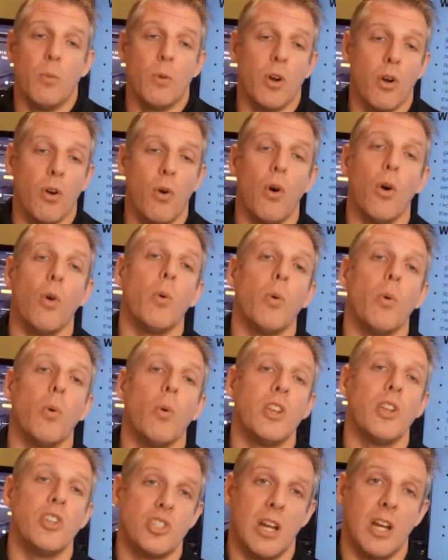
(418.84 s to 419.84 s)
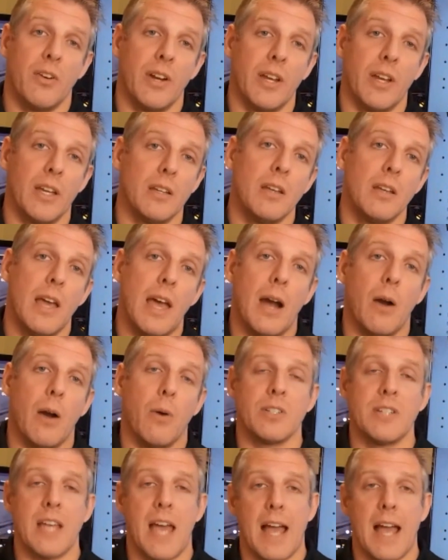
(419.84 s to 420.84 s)
And we are always sharing
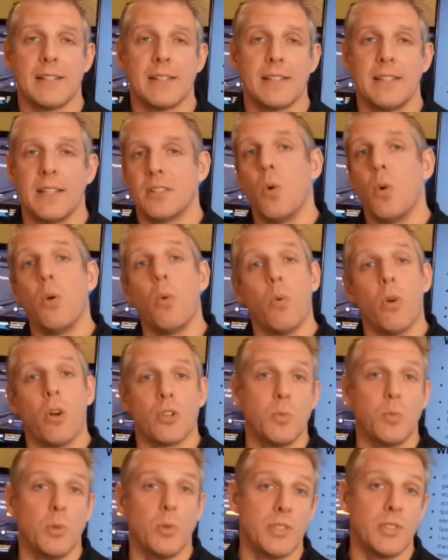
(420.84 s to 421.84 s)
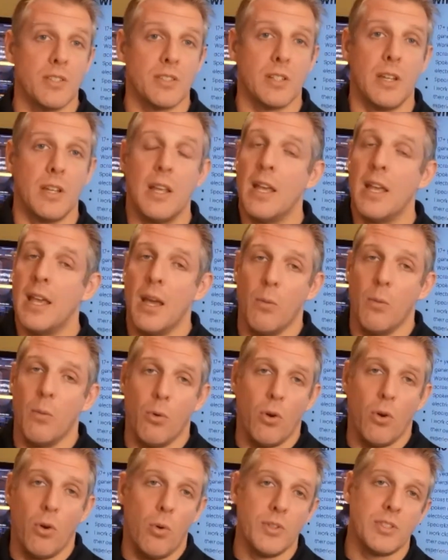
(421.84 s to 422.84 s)
our tactics, what works, what doesn't, and
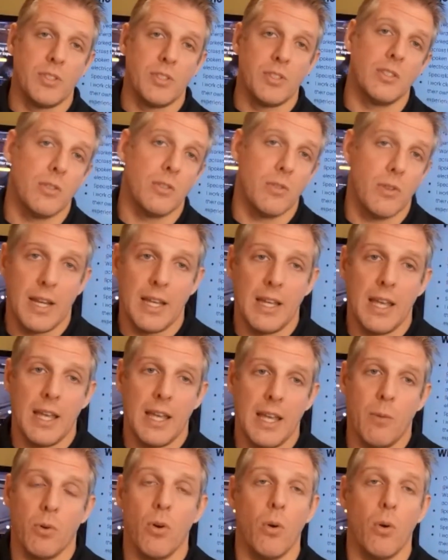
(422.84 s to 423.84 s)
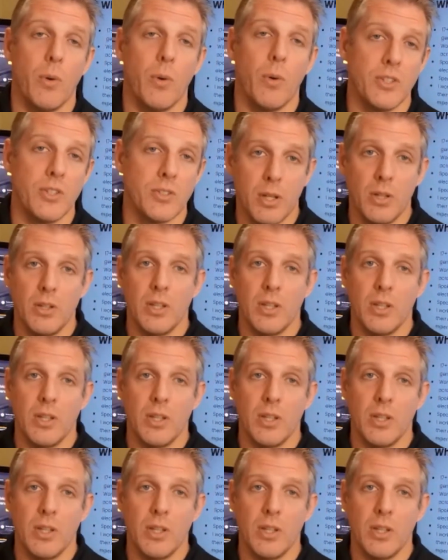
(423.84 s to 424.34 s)
we're always integrating and we're always